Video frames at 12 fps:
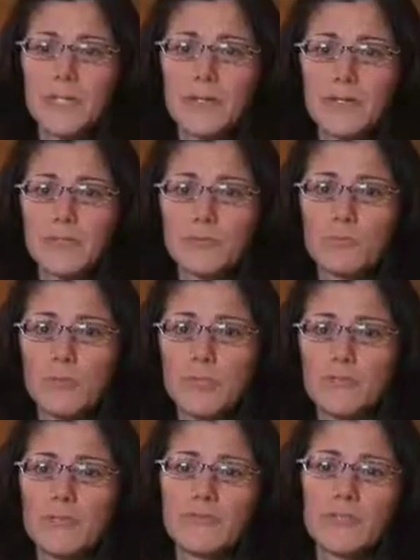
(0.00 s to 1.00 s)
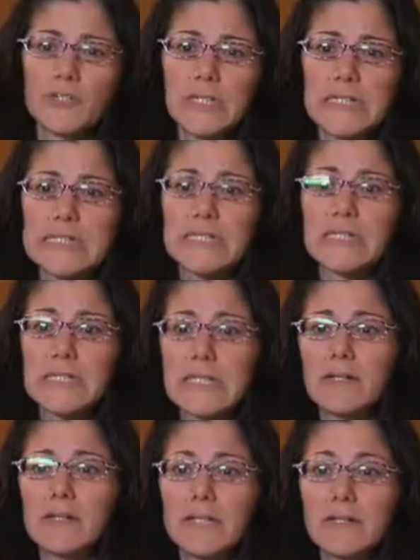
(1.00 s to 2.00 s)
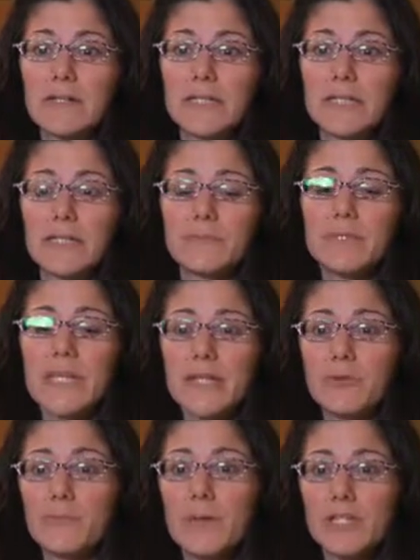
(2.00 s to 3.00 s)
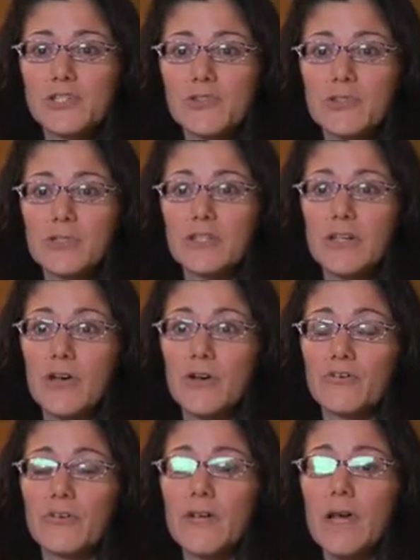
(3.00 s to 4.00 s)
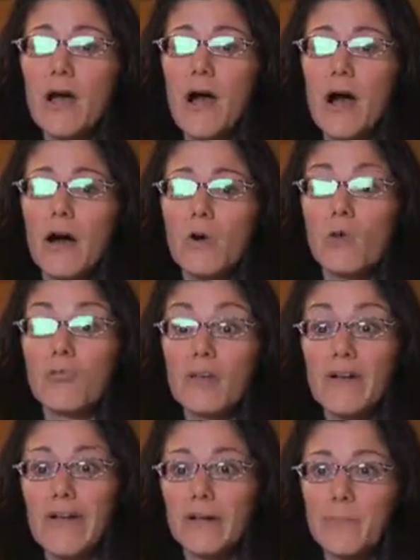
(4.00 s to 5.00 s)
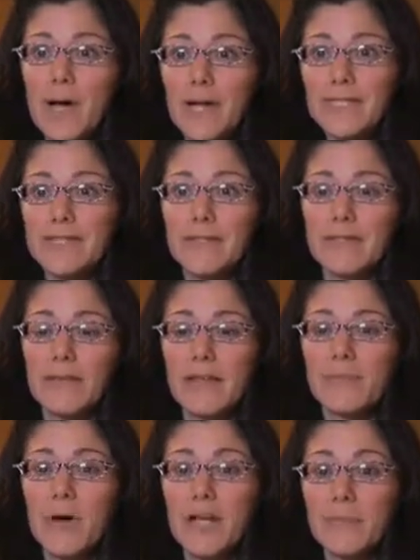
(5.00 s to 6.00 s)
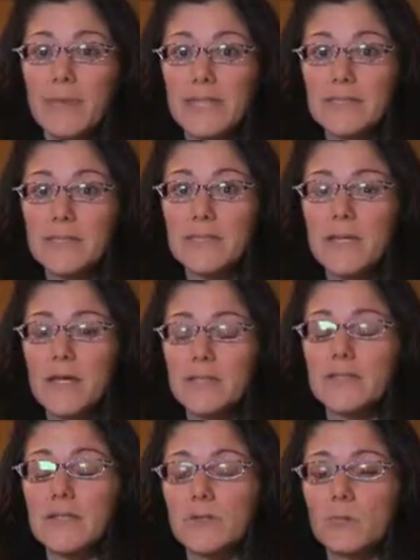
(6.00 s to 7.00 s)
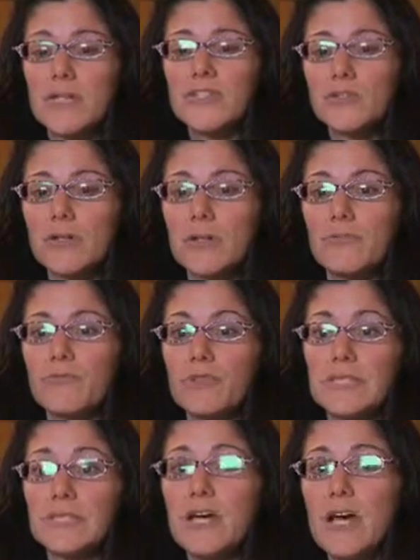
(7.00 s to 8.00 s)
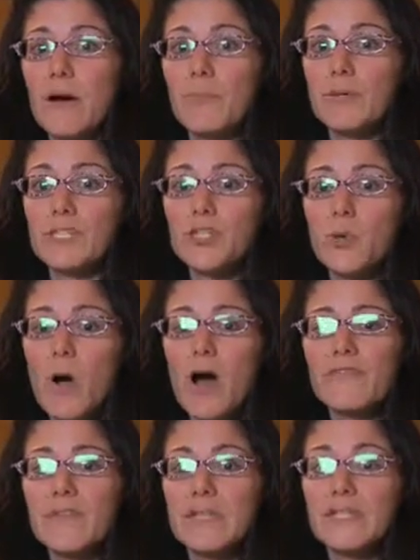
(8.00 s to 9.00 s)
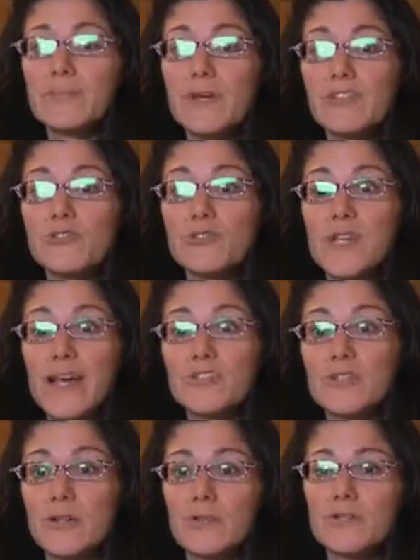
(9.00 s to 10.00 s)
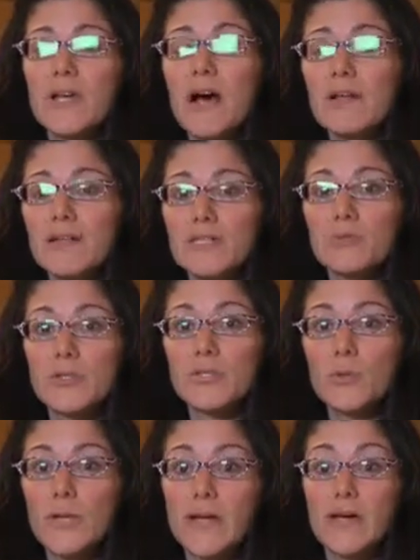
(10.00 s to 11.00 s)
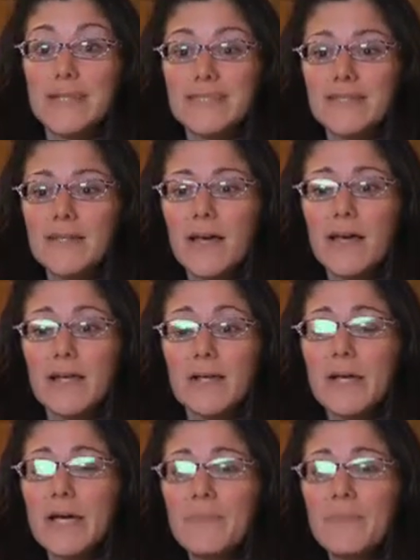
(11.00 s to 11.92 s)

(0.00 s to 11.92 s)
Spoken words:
because we use very easily clinically obtainable measures of overall adiposity like body mass index and waist circumference, but so often these measures actually don't tell us what's going on inside.